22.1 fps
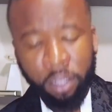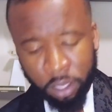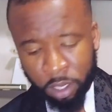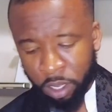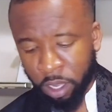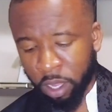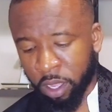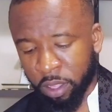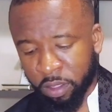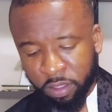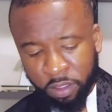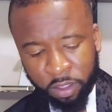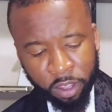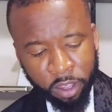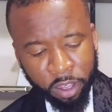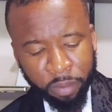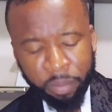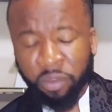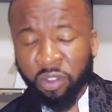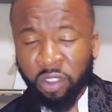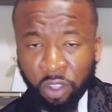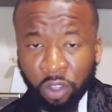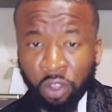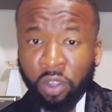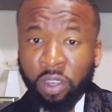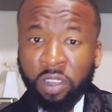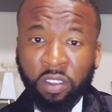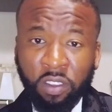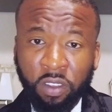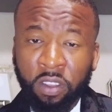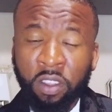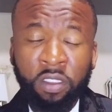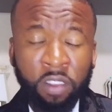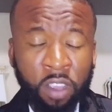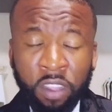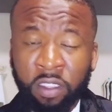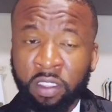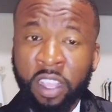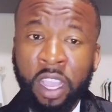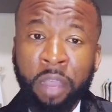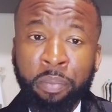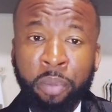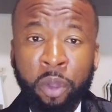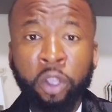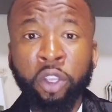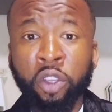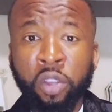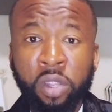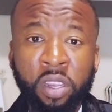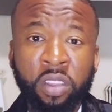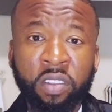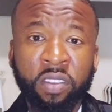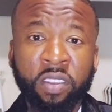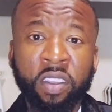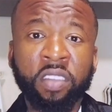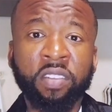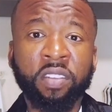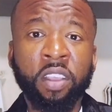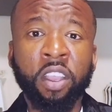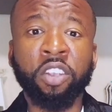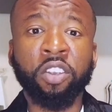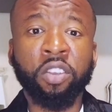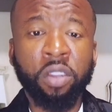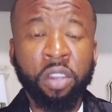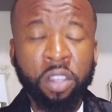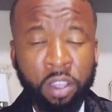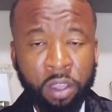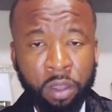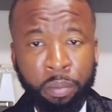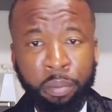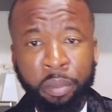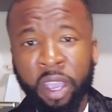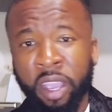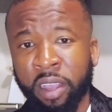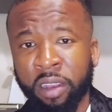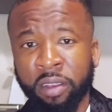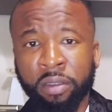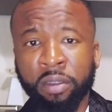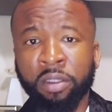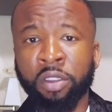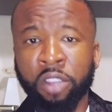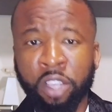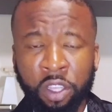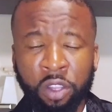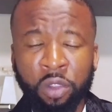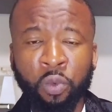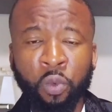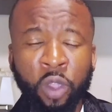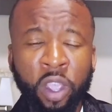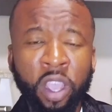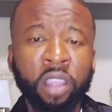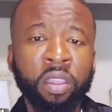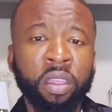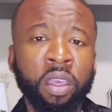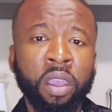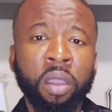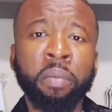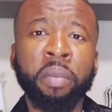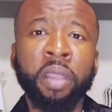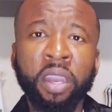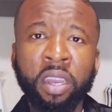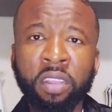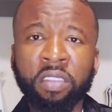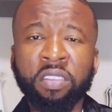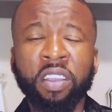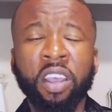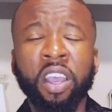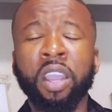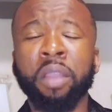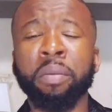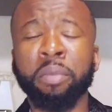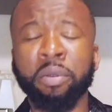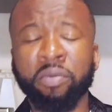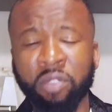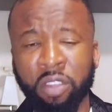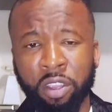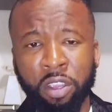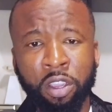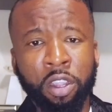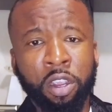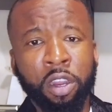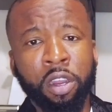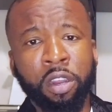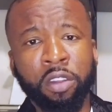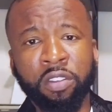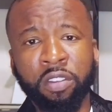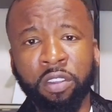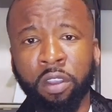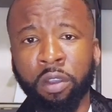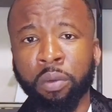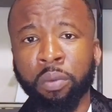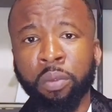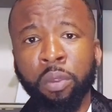it's um it's a unisex. It, it, they're both unisex actually. Men can wear them any time of the year. So